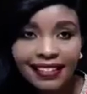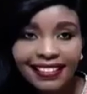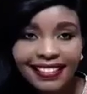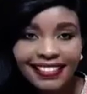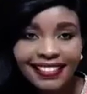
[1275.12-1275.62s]

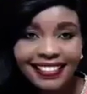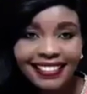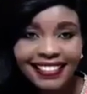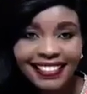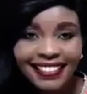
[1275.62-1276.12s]

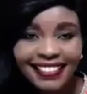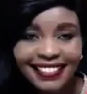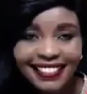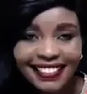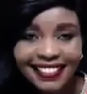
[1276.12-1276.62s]

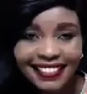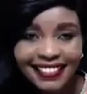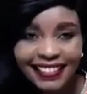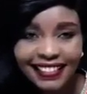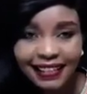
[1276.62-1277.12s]

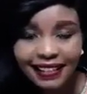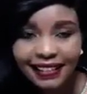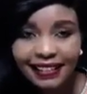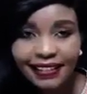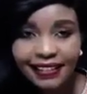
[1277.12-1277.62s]

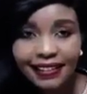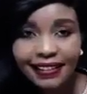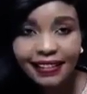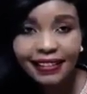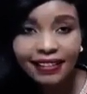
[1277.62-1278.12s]

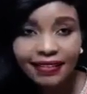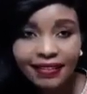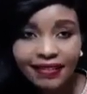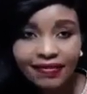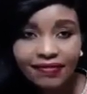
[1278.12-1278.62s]

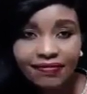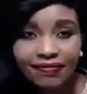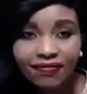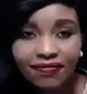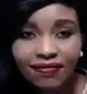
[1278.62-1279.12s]

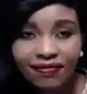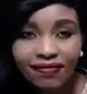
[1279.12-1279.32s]
No words are spoken by the person on screen.